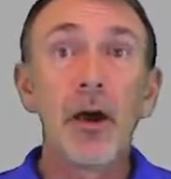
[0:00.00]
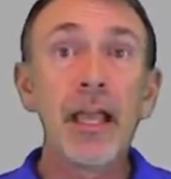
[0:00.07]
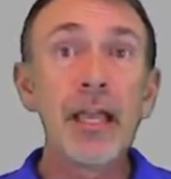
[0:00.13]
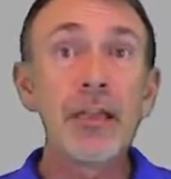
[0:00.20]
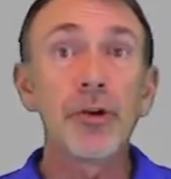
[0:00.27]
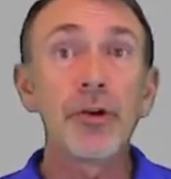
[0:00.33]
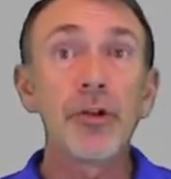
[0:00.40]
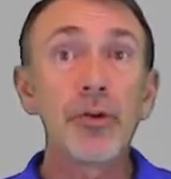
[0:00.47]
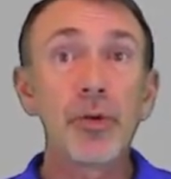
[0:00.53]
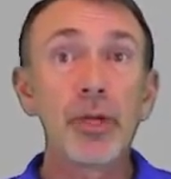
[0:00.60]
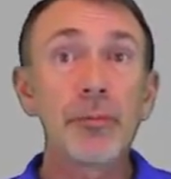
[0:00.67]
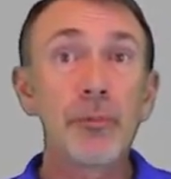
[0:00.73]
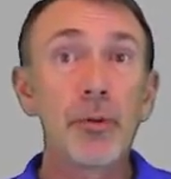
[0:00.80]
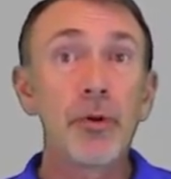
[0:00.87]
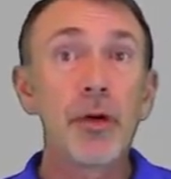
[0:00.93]
Either you
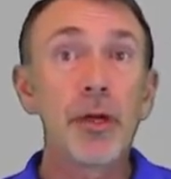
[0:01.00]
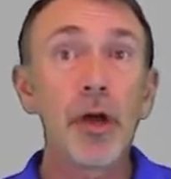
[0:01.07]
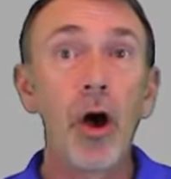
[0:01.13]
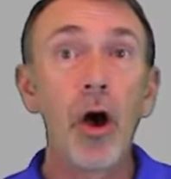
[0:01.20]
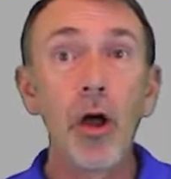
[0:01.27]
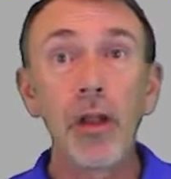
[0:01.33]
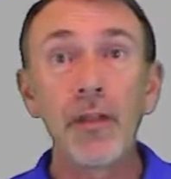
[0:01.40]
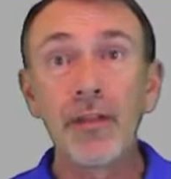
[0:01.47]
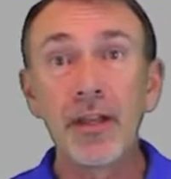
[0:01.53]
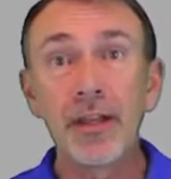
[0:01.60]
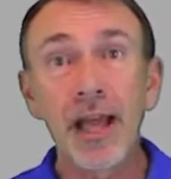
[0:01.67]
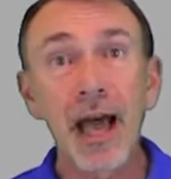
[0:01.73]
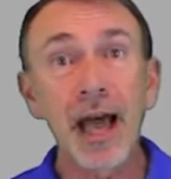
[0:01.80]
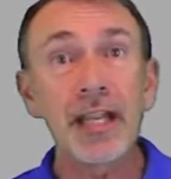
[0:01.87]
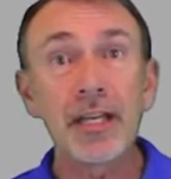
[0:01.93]
could put all of the
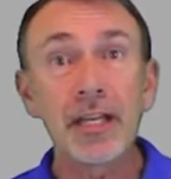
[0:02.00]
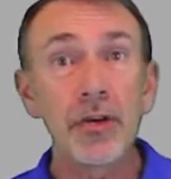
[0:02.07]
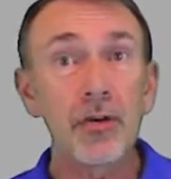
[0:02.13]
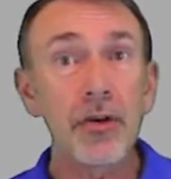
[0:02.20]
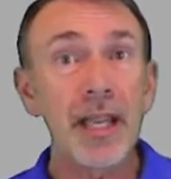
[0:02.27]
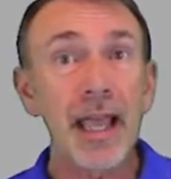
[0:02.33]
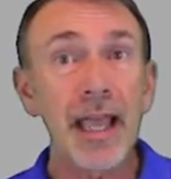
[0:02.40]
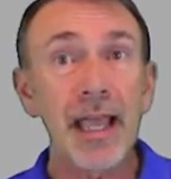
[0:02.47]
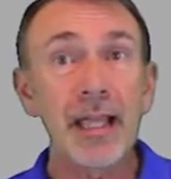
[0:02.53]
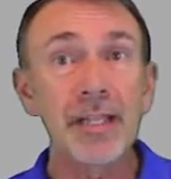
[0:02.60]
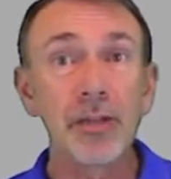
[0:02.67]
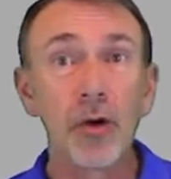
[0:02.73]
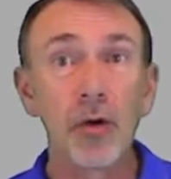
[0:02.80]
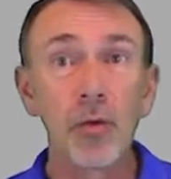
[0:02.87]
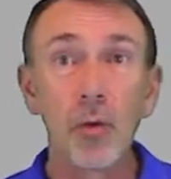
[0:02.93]
90 degree
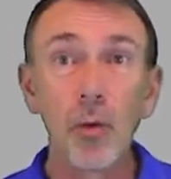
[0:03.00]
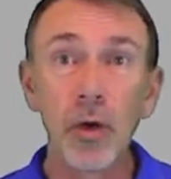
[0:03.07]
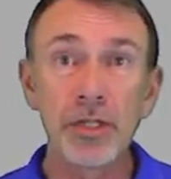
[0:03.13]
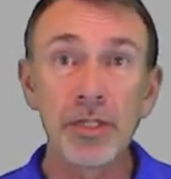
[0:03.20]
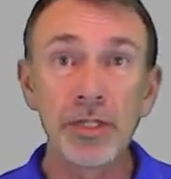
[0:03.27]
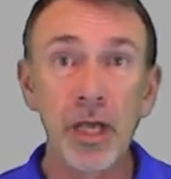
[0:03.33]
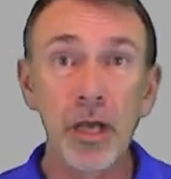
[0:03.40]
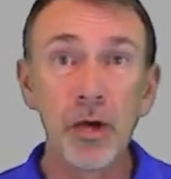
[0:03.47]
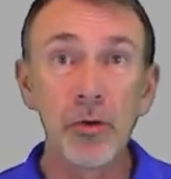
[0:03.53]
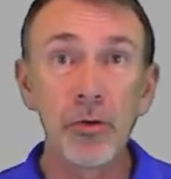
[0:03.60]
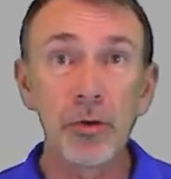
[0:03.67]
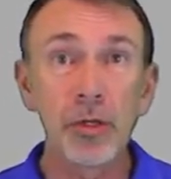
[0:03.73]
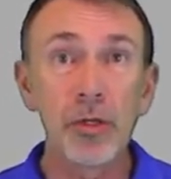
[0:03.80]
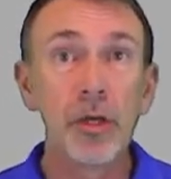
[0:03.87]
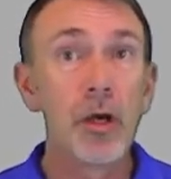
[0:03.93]
heads on one
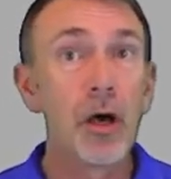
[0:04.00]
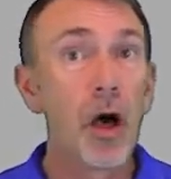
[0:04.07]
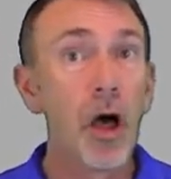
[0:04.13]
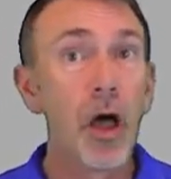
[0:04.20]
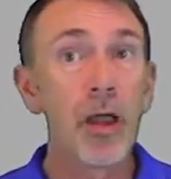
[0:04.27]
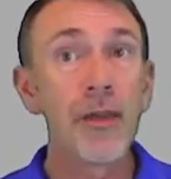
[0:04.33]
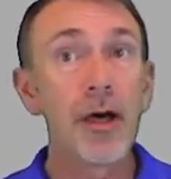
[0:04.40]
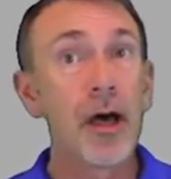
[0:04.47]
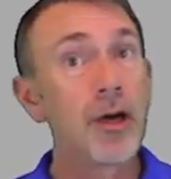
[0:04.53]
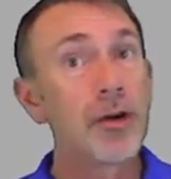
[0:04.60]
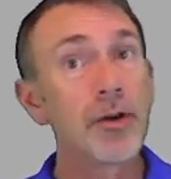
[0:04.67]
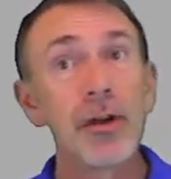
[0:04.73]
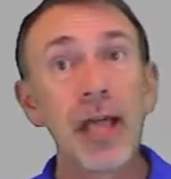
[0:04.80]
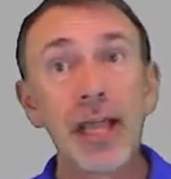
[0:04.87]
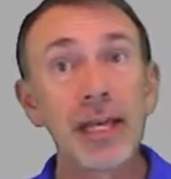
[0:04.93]
zone all the
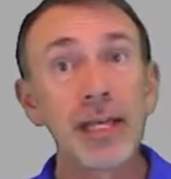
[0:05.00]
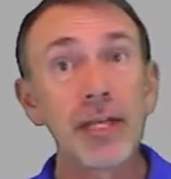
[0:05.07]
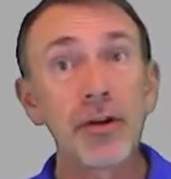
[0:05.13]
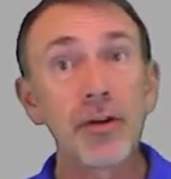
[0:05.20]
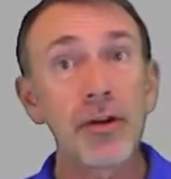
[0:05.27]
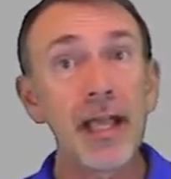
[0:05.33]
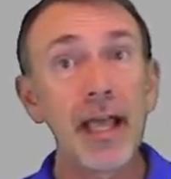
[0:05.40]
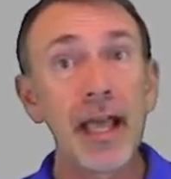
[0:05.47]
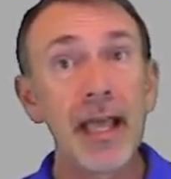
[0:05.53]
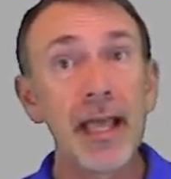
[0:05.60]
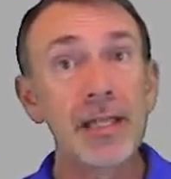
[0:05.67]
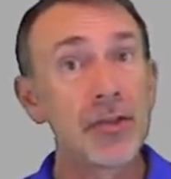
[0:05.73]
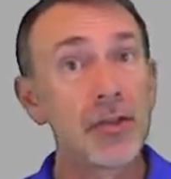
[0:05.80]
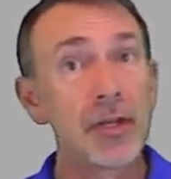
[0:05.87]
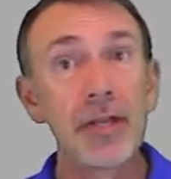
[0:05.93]
180 degree
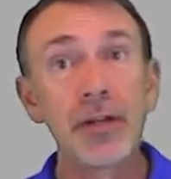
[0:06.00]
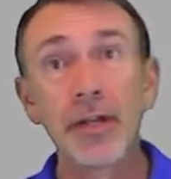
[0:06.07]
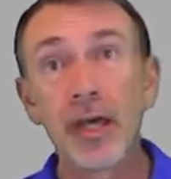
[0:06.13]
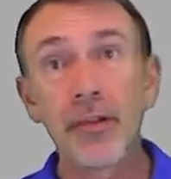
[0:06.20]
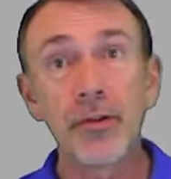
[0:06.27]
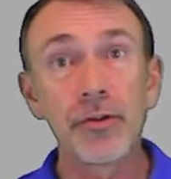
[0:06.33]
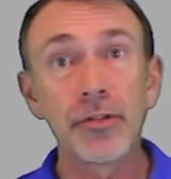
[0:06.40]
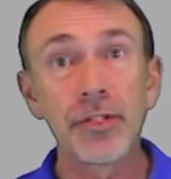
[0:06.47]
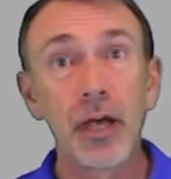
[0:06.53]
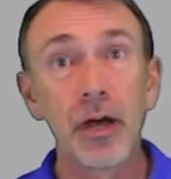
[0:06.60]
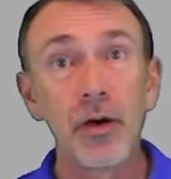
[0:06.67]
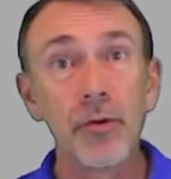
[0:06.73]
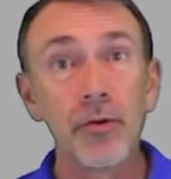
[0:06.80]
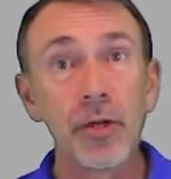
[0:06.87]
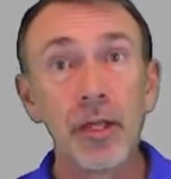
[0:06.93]
heads on another
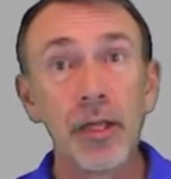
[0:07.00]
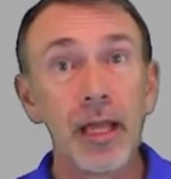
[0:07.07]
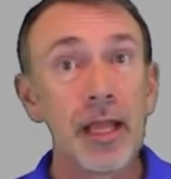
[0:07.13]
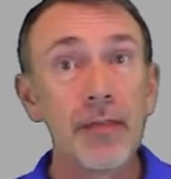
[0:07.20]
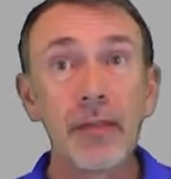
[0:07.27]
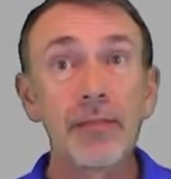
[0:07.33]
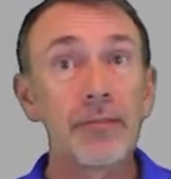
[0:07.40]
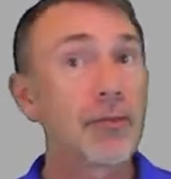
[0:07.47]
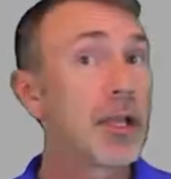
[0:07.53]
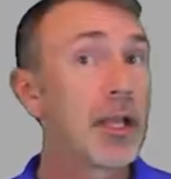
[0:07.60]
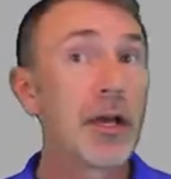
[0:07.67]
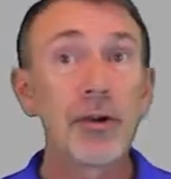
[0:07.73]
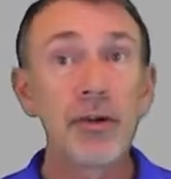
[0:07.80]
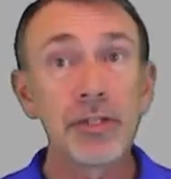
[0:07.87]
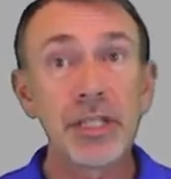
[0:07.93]
zone and the
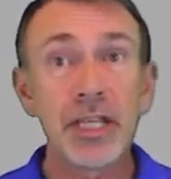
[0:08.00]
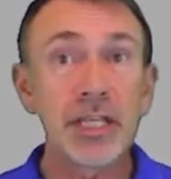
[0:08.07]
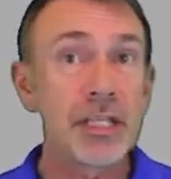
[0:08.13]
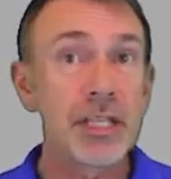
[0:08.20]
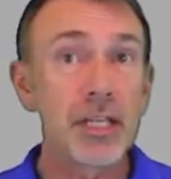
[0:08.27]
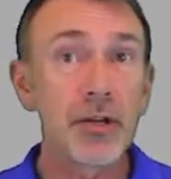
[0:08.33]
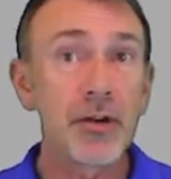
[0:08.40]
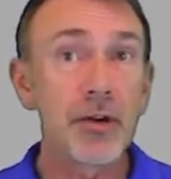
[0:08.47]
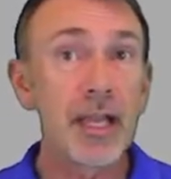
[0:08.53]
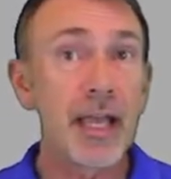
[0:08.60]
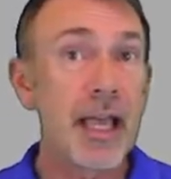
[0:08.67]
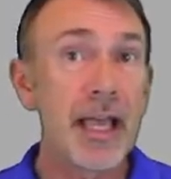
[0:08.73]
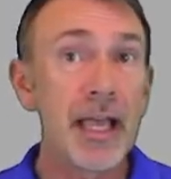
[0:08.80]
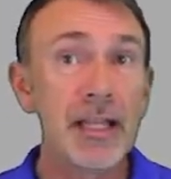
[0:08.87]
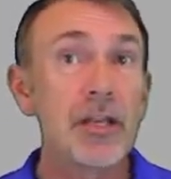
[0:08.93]
360 degree
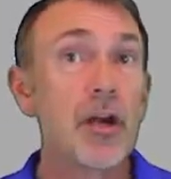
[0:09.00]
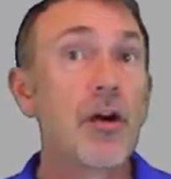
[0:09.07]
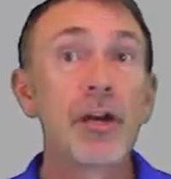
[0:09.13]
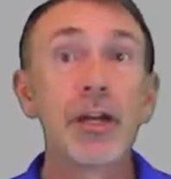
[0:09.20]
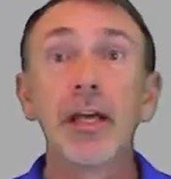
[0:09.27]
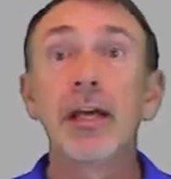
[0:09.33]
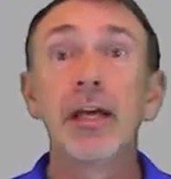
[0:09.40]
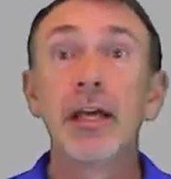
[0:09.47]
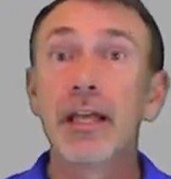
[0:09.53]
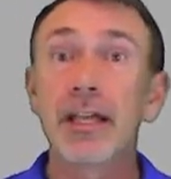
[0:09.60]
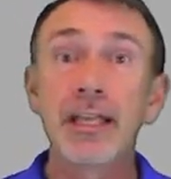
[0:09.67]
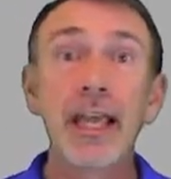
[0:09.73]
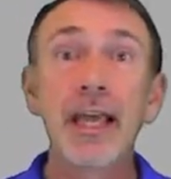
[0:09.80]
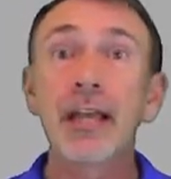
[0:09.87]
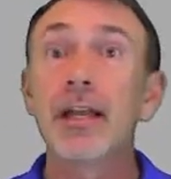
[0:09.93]
heads on a
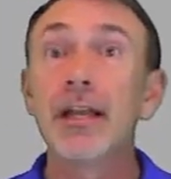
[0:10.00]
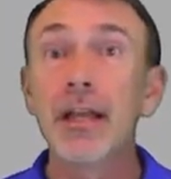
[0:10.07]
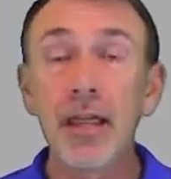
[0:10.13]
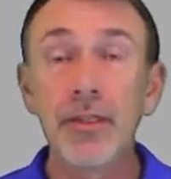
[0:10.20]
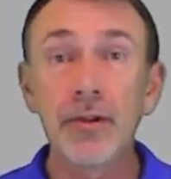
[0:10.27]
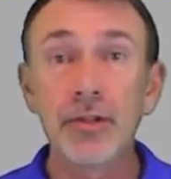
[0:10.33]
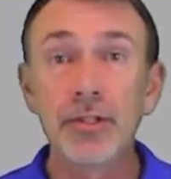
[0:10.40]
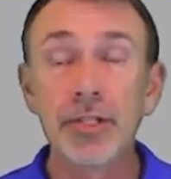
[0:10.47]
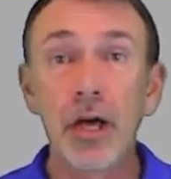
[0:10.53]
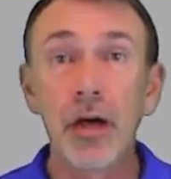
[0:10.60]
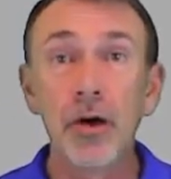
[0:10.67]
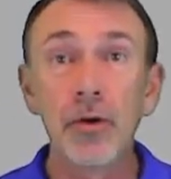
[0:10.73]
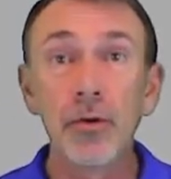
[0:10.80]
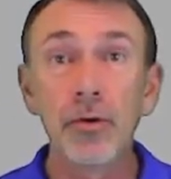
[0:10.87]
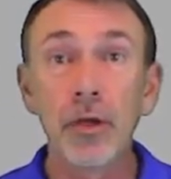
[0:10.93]
yet another
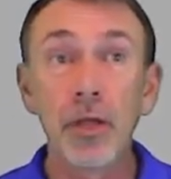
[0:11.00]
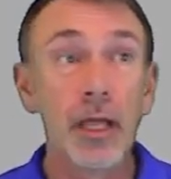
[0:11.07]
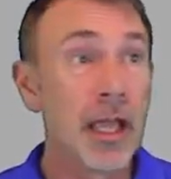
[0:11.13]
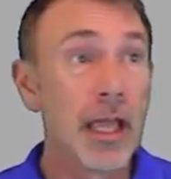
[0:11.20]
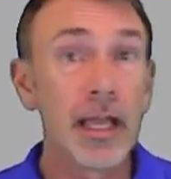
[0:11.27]
zone.